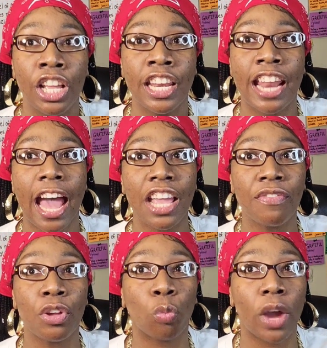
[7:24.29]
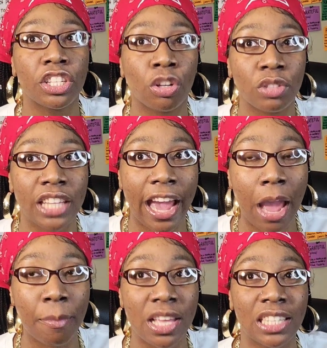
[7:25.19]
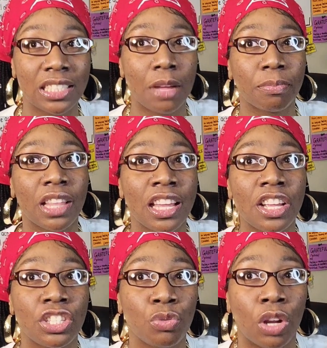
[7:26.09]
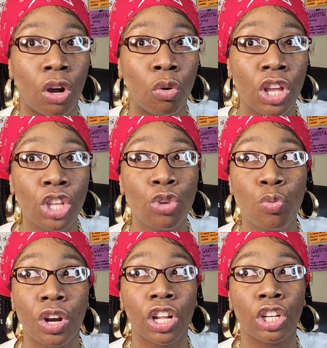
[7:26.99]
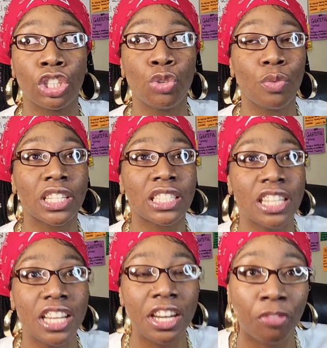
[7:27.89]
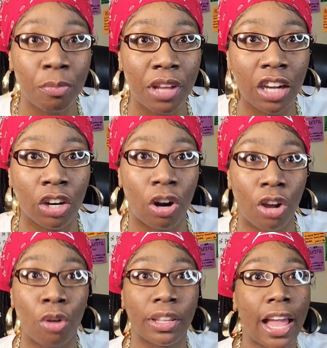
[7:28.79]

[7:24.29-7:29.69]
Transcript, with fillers: Not even wait your time because some things, you know, you would have you would have seen it from younger on.